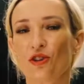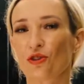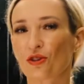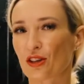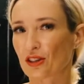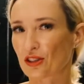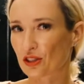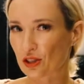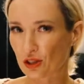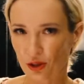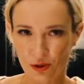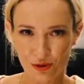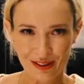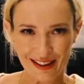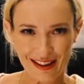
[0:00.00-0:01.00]
you can
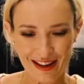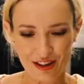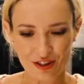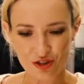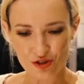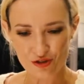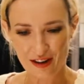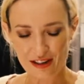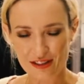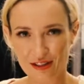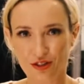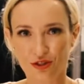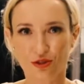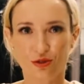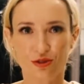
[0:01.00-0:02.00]
slowly undress
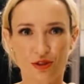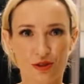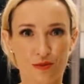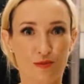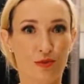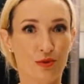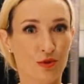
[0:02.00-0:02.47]
into this